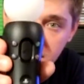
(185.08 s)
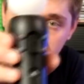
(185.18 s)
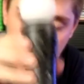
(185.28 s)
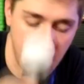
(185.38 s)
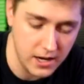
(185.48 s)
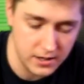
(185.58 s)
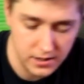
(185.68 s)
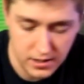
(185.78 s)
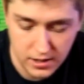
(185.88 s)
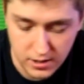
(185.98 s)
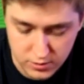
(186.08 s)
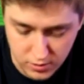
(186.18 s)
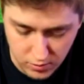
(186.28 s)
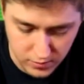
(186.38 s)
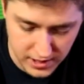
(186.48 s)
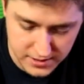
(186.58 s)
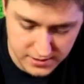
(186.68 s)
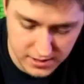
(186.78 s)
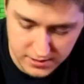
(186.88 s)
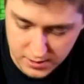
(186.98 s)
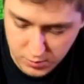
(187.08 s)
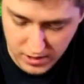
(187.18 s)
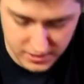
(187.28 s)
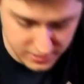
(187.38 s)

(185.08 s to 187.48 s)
in black. So that's the easiest way to